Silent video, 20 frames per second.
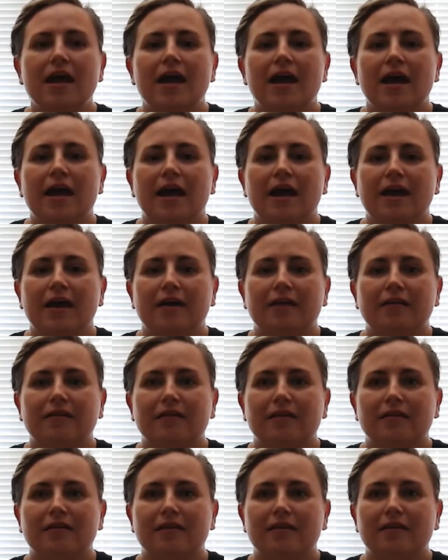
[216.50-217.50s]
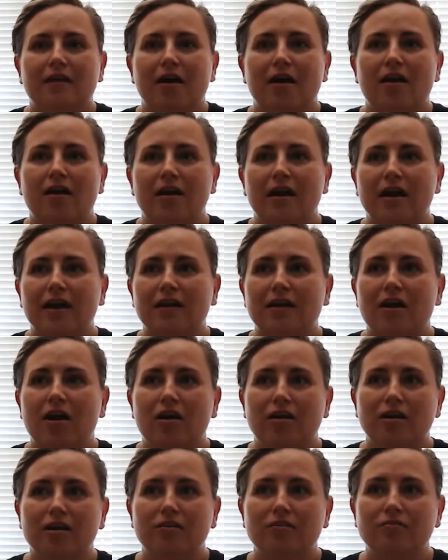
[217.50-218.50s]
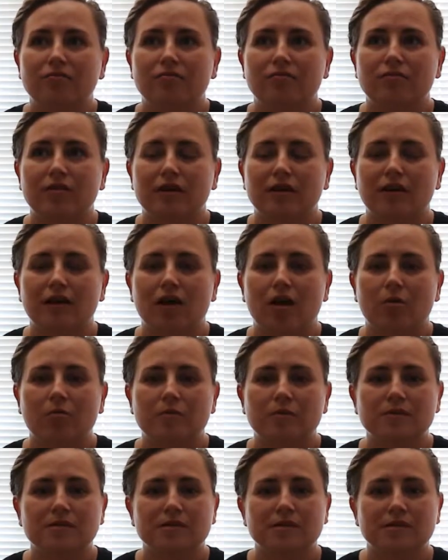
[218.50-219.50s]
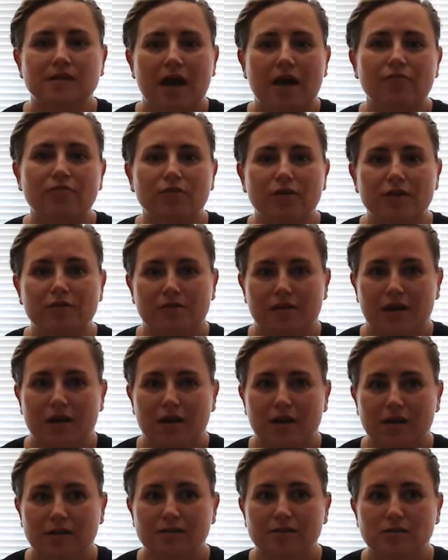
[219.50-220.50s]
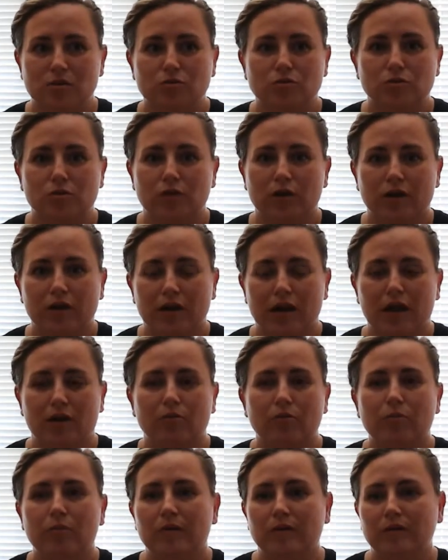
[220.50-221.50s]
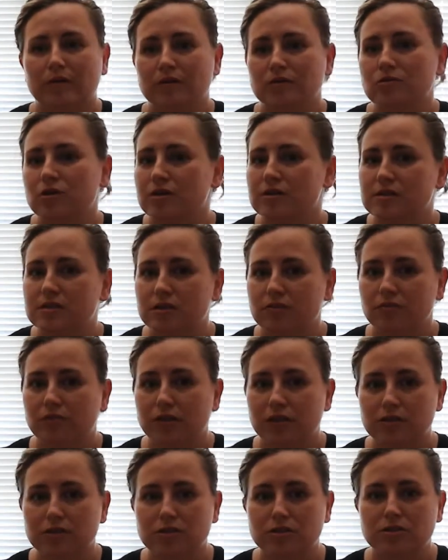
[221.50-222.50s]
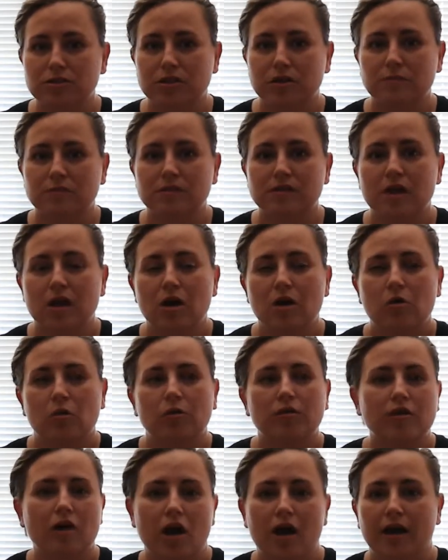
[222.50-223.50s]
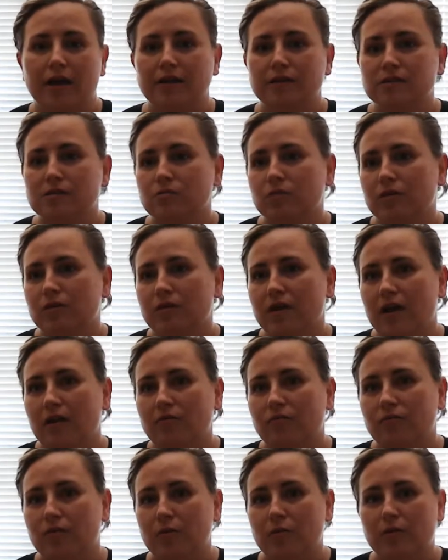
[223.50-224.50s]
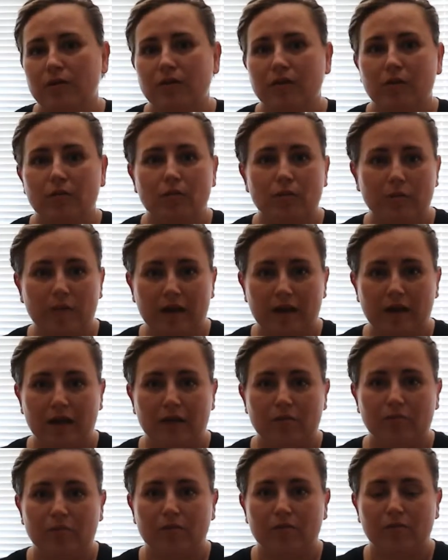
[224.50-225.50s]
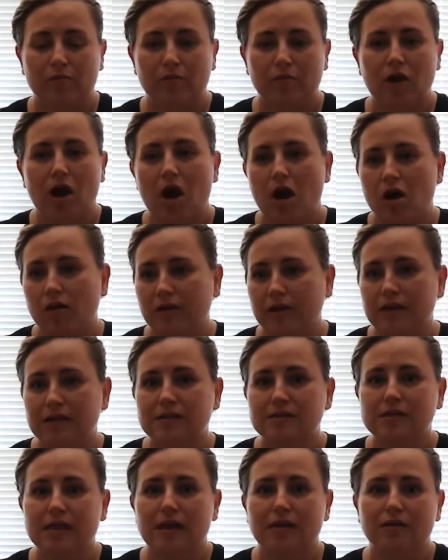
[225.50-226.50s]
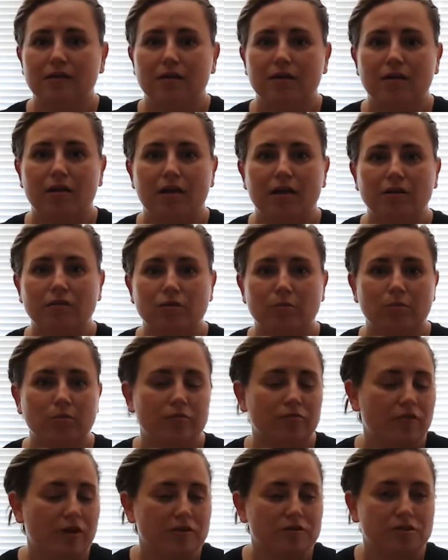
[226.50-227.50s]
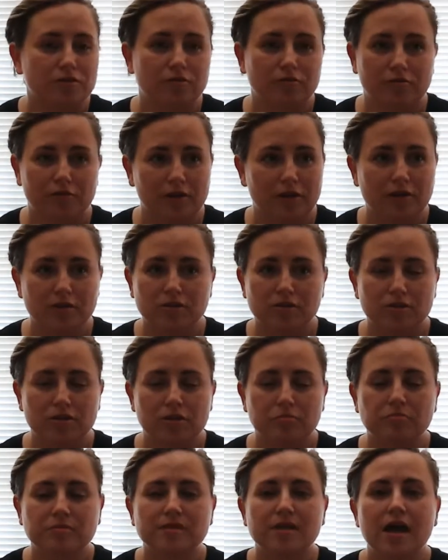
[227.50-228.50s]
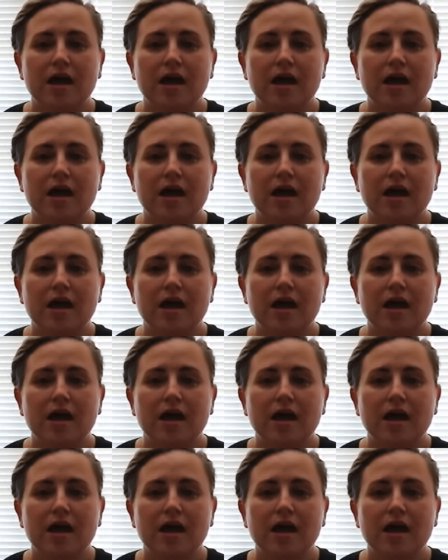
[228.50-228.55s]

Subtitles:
And it kind of encompasses everything in social work, and how we're building trusting relationships with clients, with everyone that we're meeting, with colleagues, and interprofessional relationships.